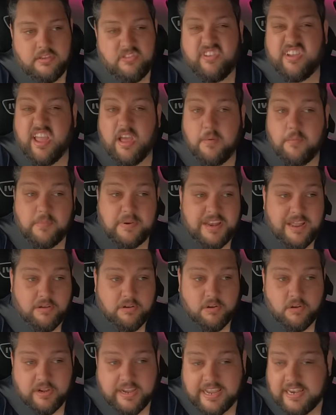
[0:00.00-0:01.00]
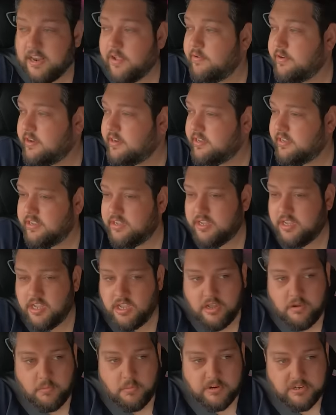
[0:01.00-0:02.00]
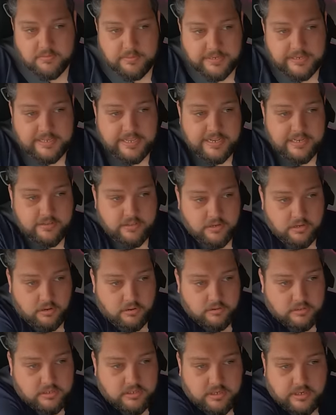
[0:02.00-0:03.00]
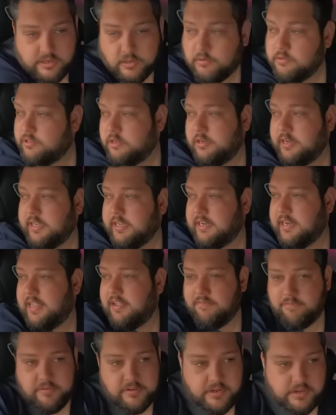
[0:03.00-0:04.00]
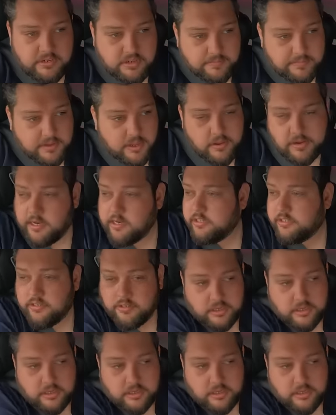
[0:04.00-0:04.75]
yeah, we now got to get loaded once we can get into the docks. And you're turning left, but you should be going into